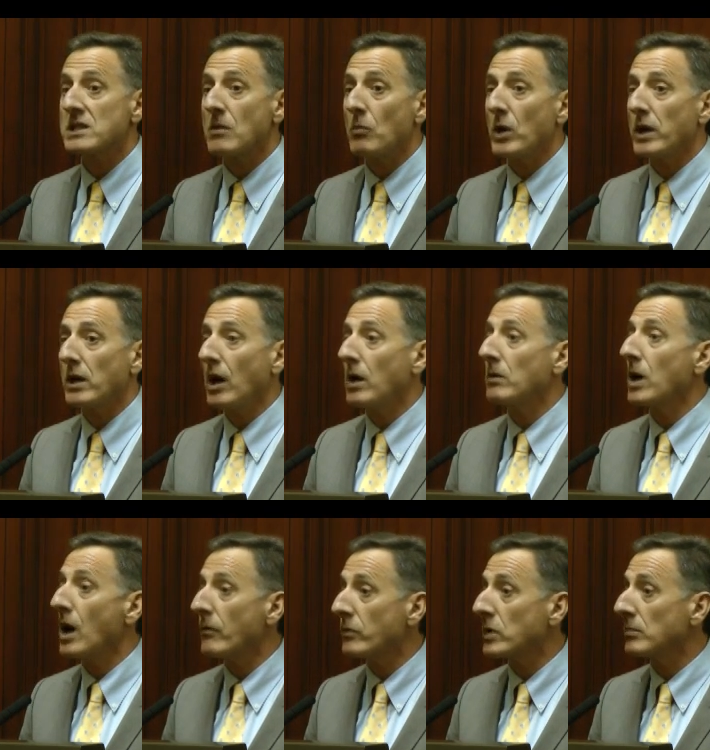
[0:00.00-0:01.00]
somewhat
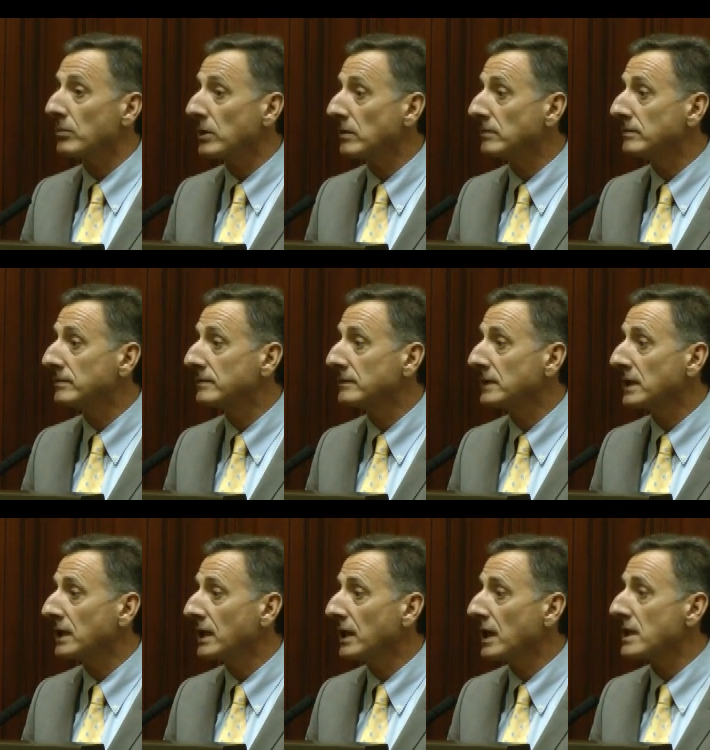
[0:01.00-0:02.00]
uncomfortable."
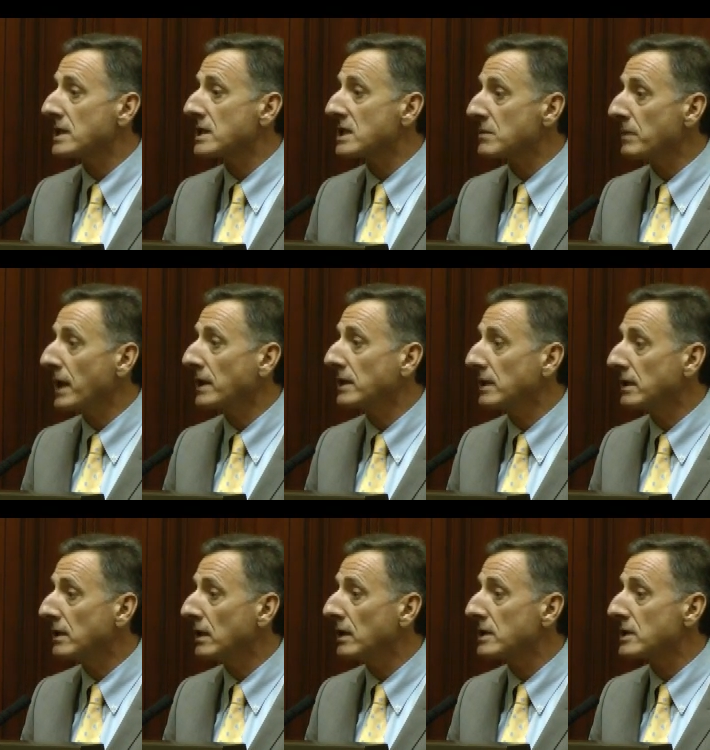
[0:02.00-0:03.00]
And I suspect
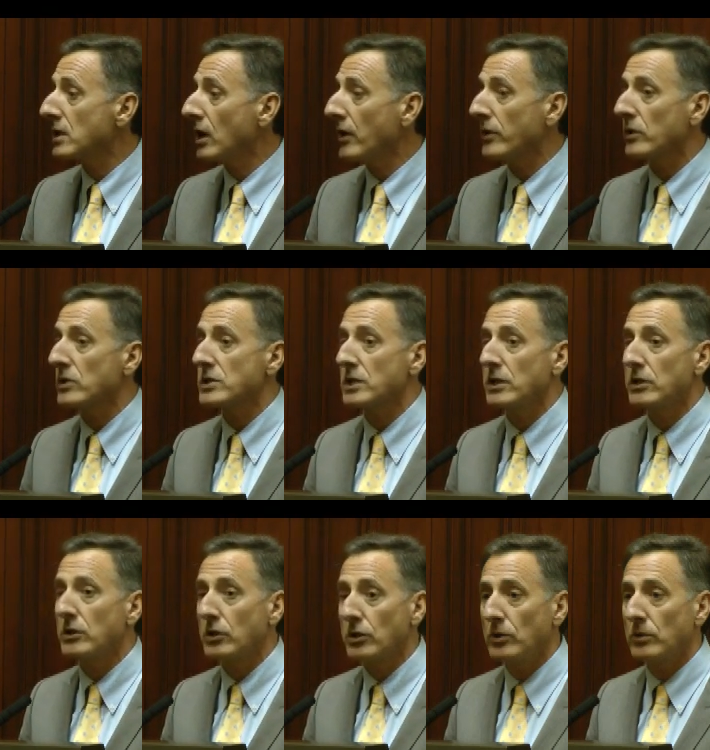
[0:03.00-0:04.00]
it does others
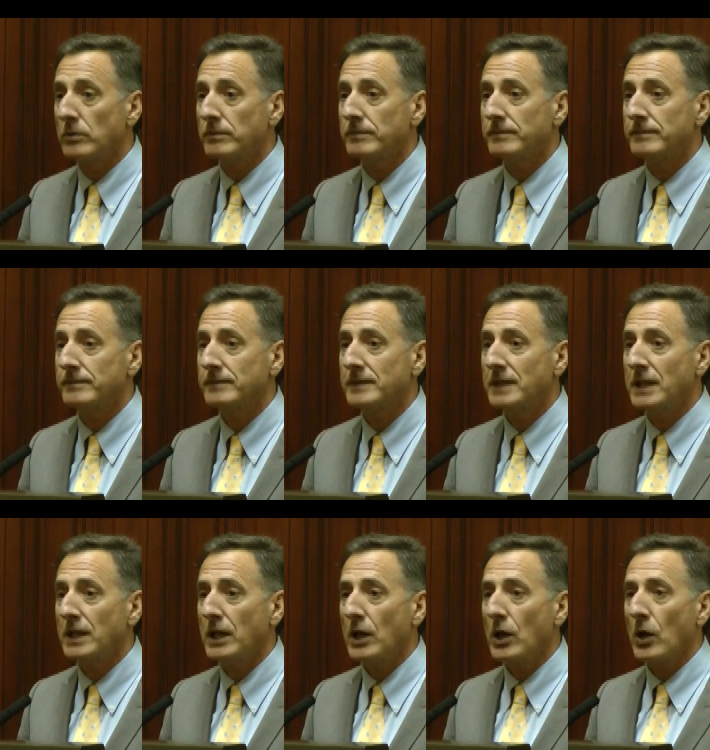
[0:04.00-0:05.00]
too.
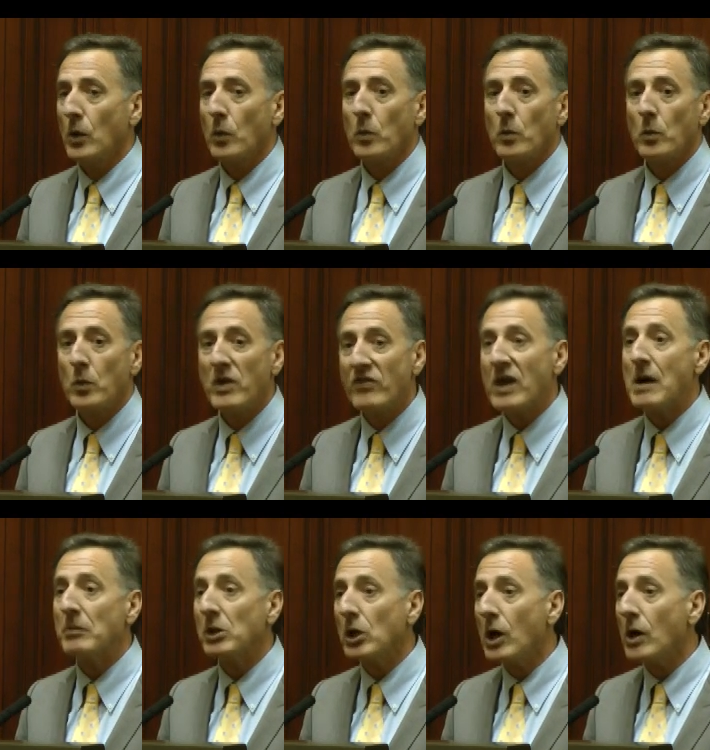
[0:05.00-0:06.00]
We've
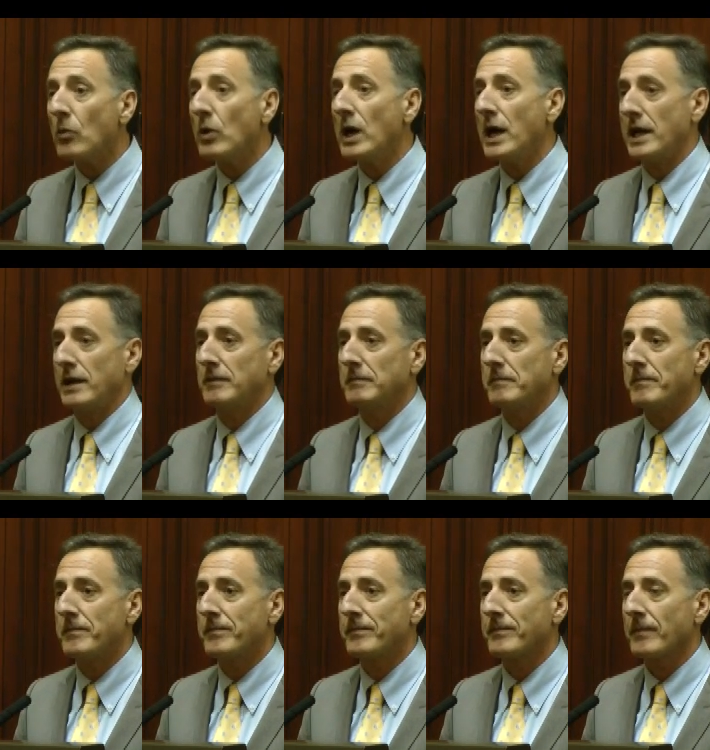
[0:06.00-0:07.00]
come a long way.
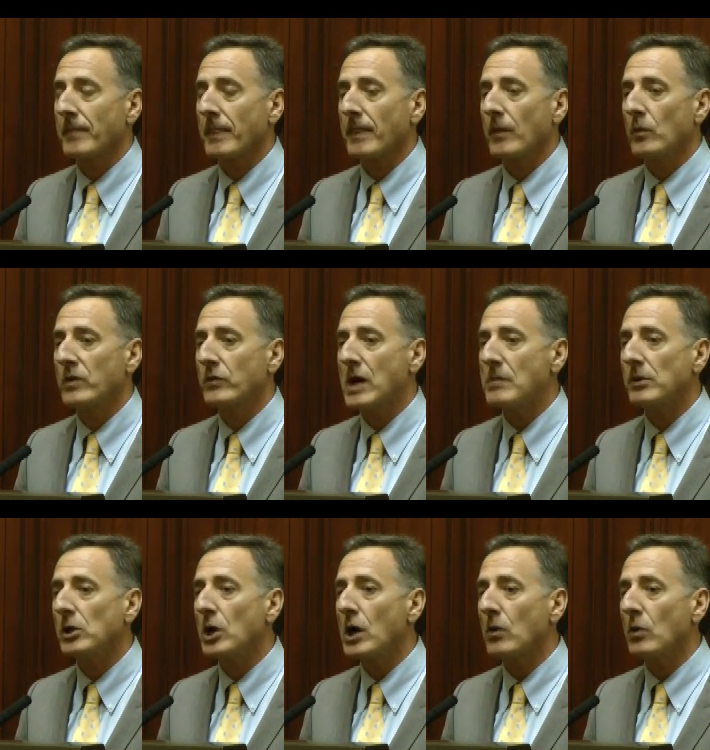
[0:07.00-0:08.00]
We've come
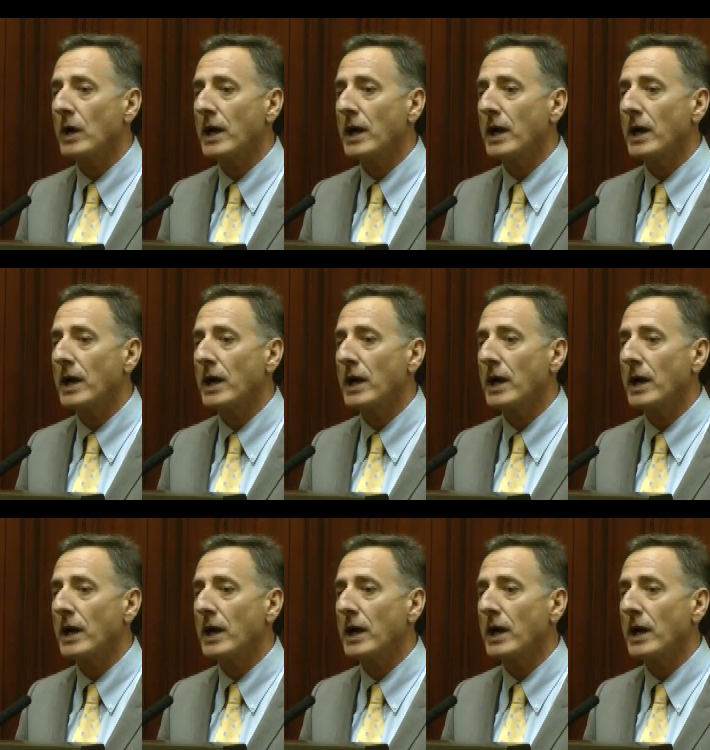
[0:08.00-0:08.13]
a long